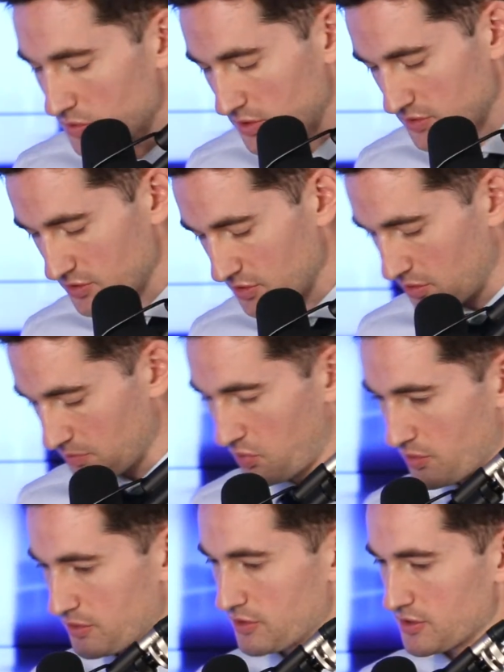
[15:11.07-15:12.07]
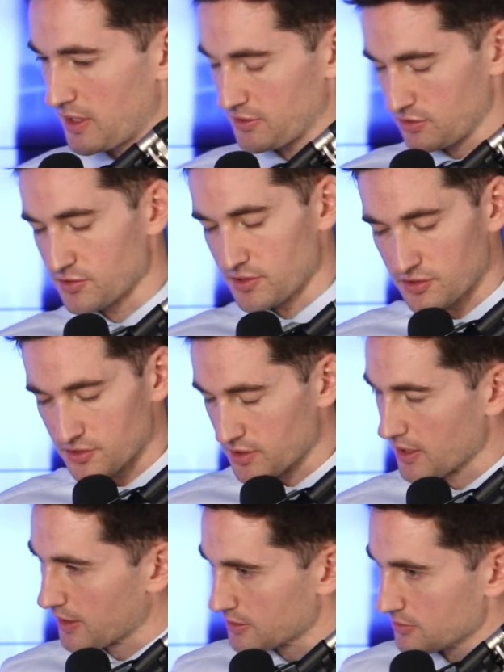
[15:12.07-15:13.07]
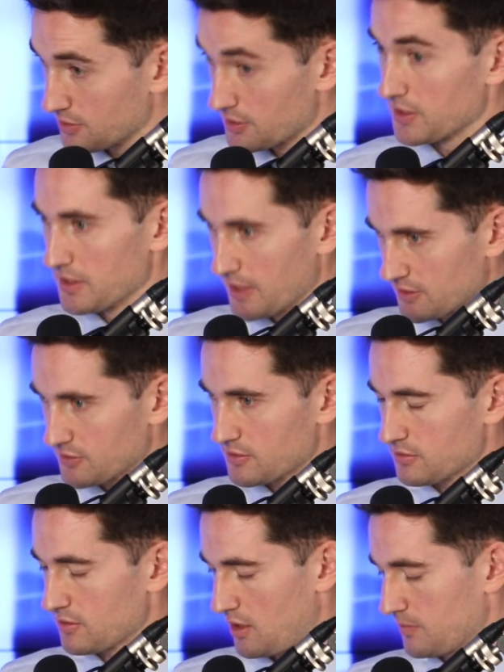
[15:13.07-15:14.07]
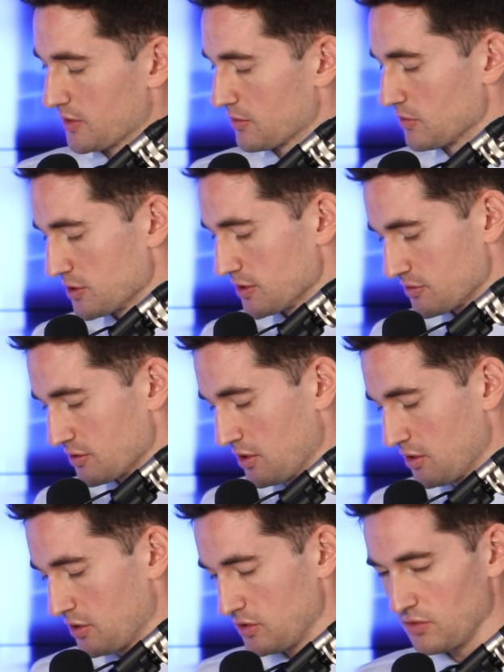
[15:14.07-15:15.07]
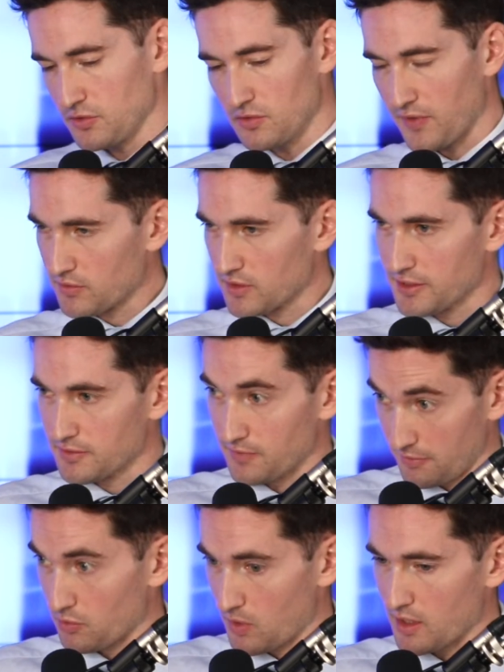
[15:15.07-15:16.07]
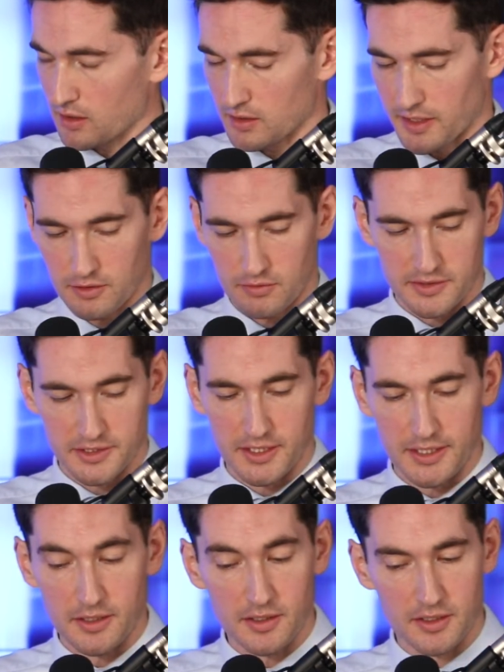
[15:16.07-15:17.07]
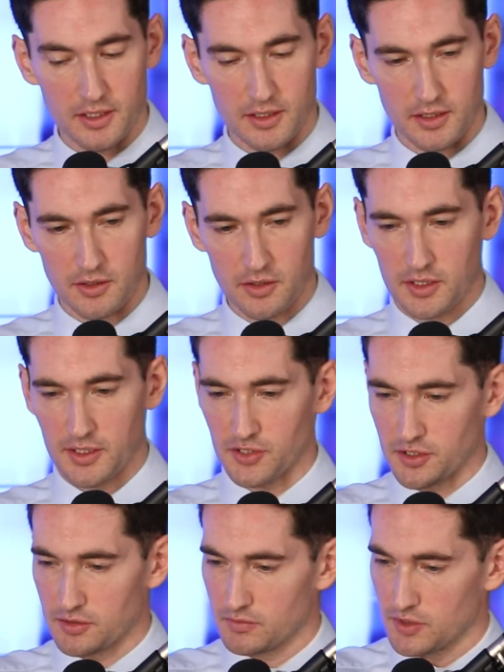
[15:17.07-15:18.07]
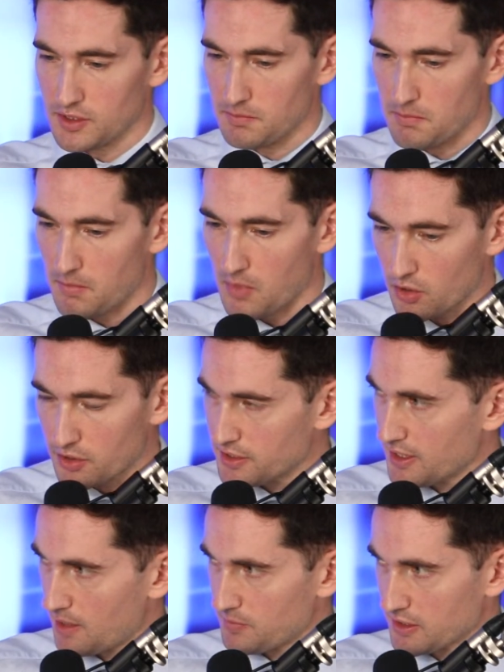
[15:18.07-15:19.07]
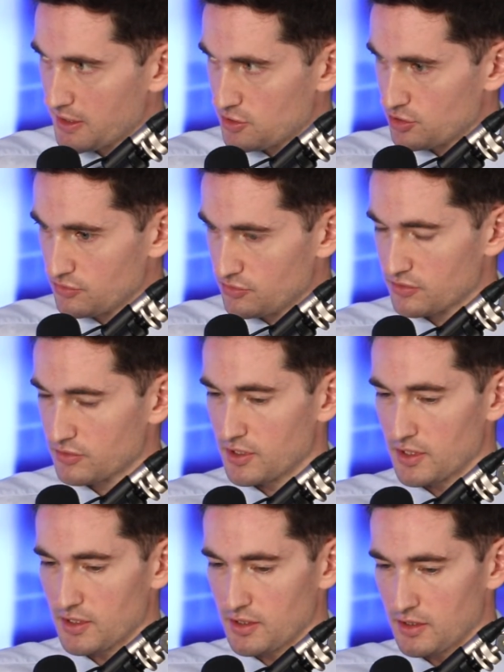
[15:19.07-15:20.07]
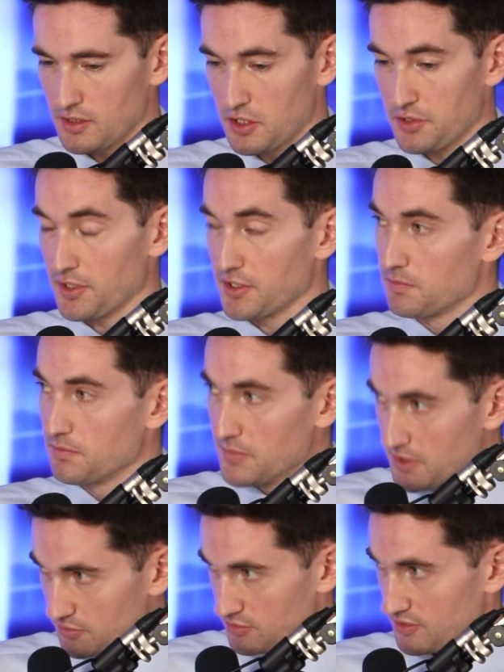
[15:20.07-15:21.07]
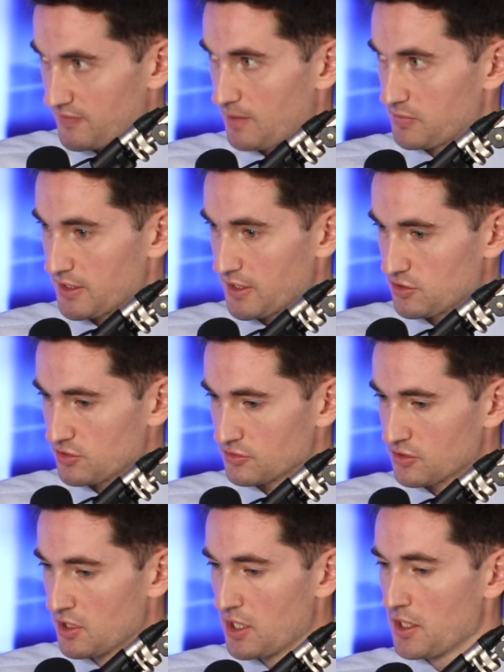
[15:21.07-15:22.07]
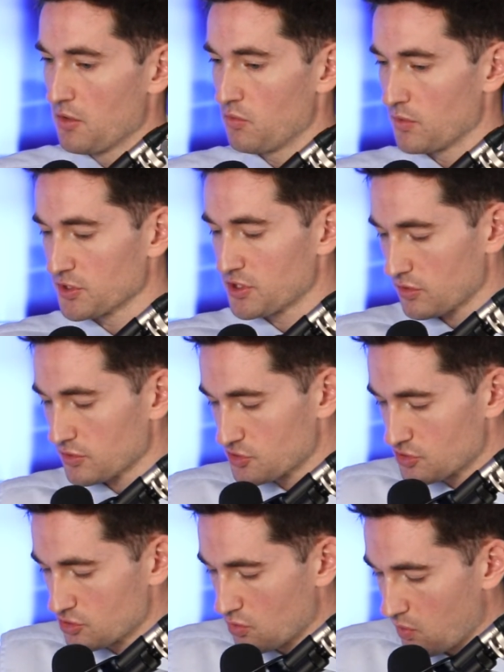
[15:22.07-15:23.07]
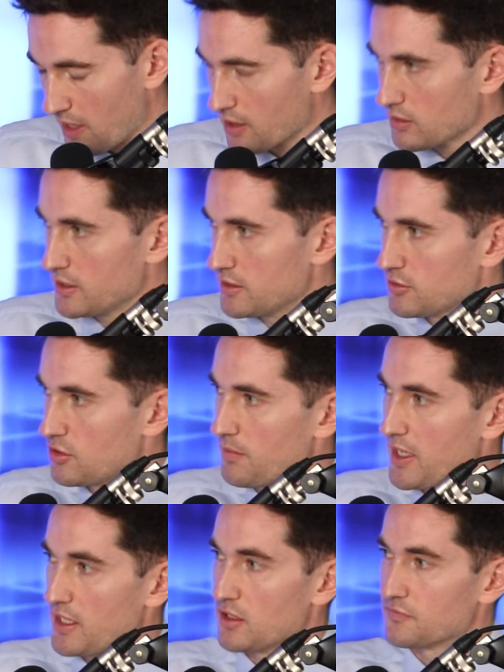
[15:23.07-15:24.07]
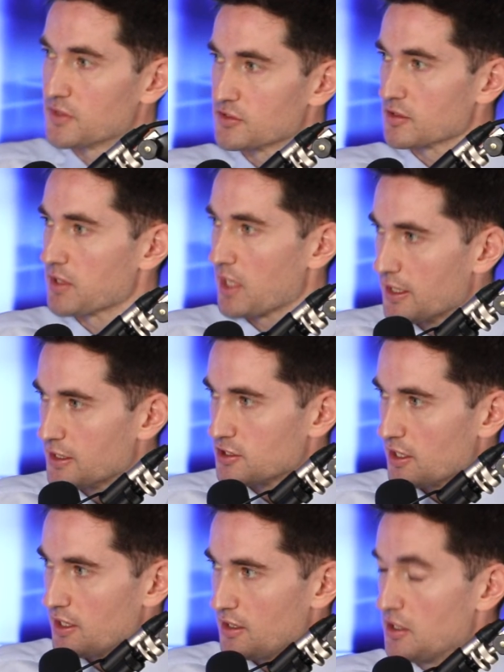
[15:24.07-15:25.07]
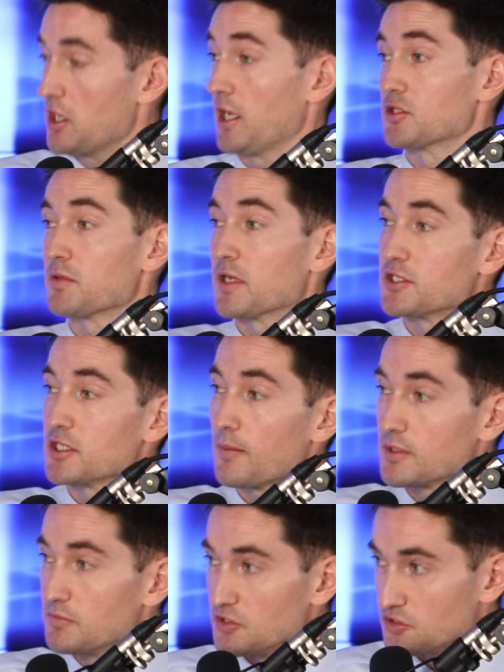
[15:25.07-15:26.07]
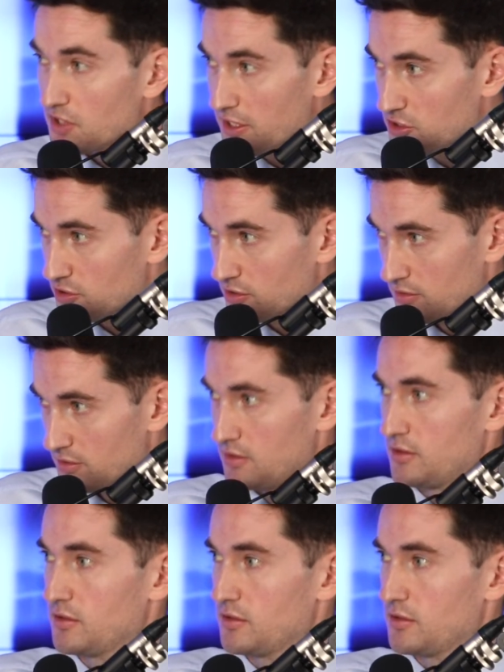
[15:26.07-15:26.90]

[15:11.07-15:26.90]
this is a good point because it actually transitions to the next topic, which is you've outlined very well and eloquently let's say the marketing applications, the administrative applications. When we talk squarely in the domain of the supply chain and supply chain optimization